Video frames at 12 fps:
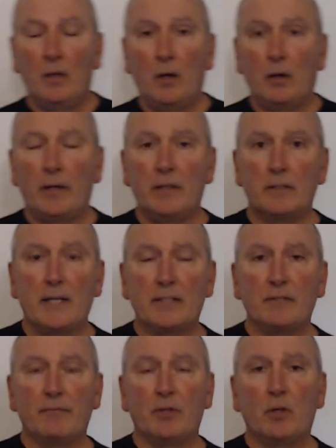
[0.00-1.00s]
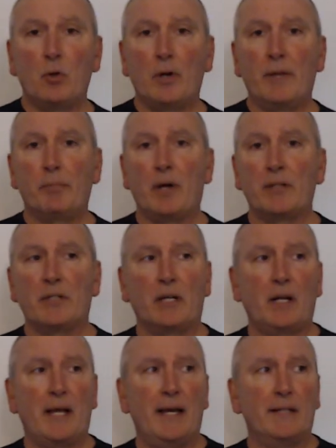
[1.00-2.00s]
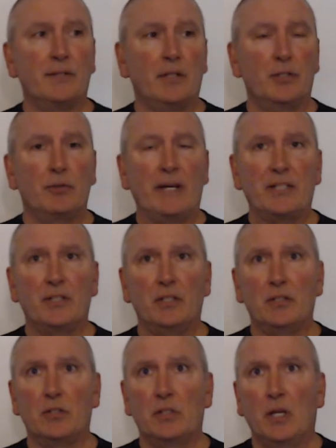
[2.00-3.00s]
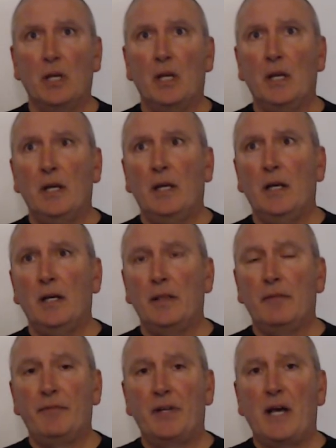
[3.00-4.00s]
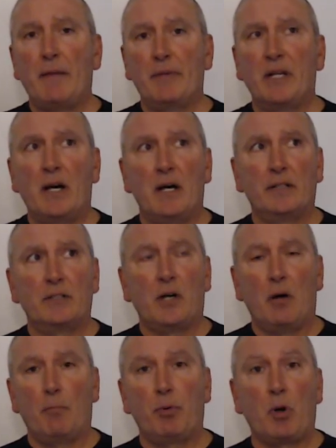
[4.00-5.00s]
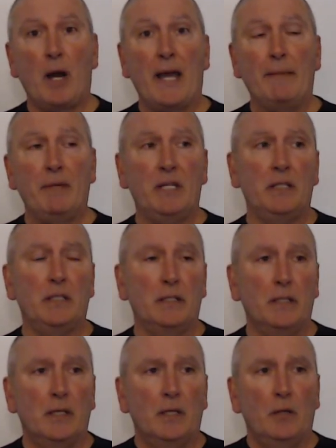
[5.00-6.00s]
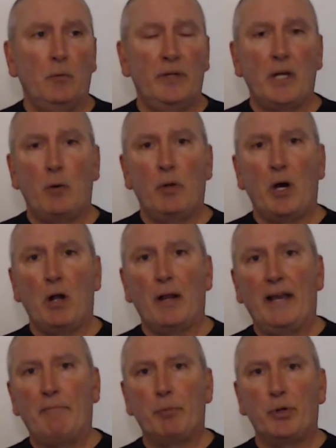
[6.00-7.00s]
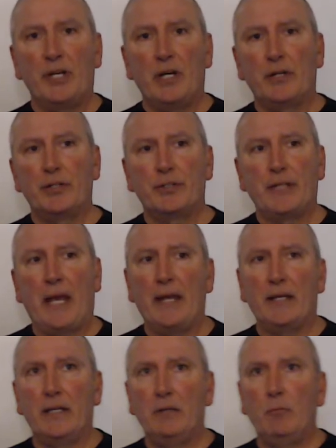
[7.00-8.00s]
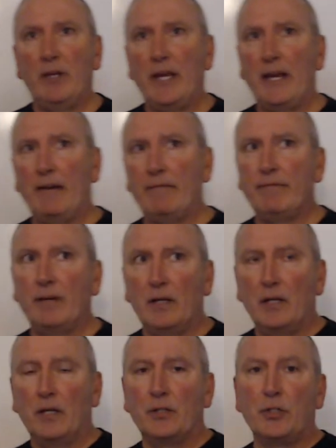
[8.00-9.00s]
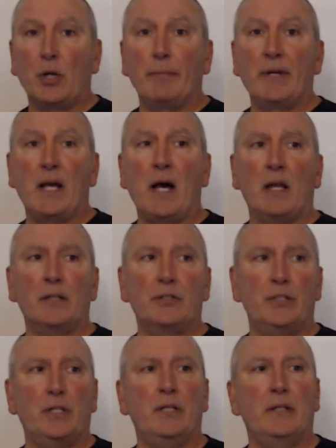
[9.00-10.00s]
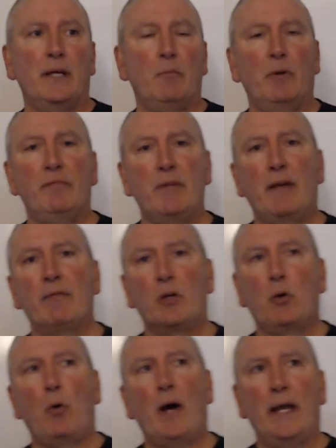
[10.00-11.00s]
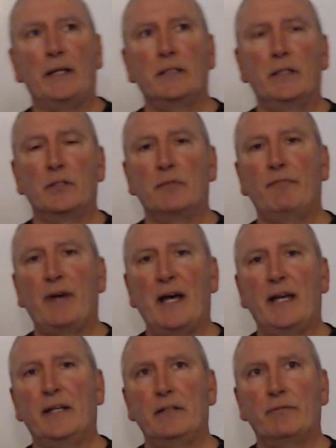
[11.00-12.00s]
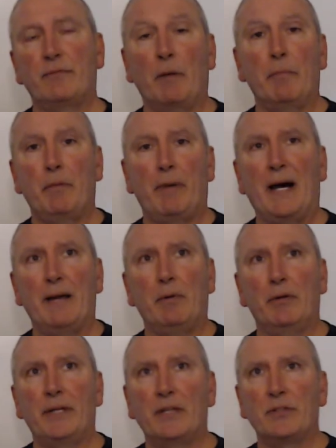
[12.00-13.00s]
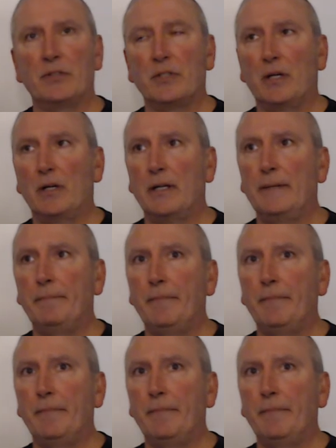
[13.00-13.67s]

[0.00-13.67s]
Okay, this lesson for the Cornet Project class addresses uh, the phenomenon called priming. We know we all have pre-understanding. We have terminology that we've never quite defined from the Bible necessarily.